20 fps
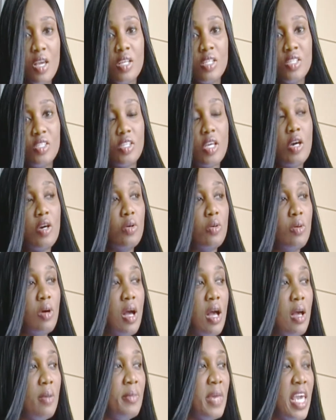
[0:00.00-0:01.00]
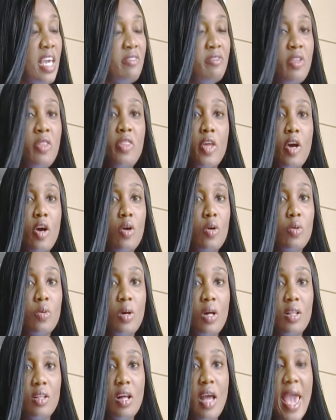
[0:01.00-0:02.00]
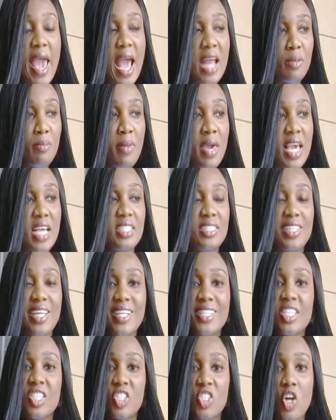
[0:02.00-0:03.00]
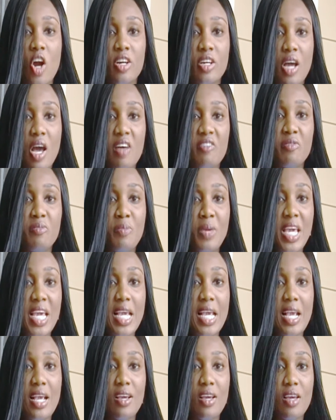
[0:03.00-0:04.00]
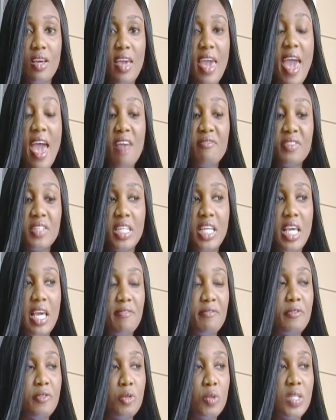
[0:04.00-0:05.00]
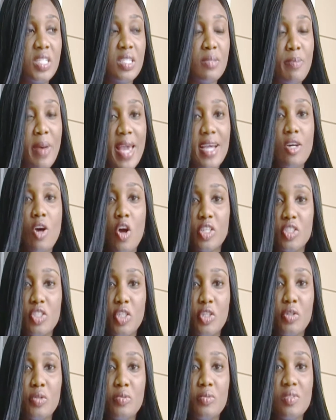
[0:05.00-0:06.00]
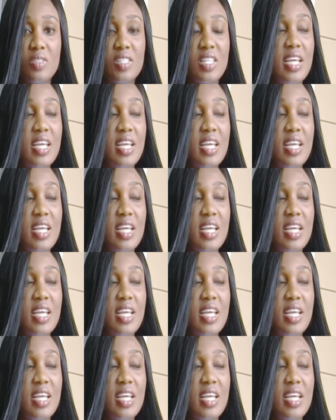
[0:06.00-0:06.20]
so, even though anime did start off being heavily influenced by cartoons,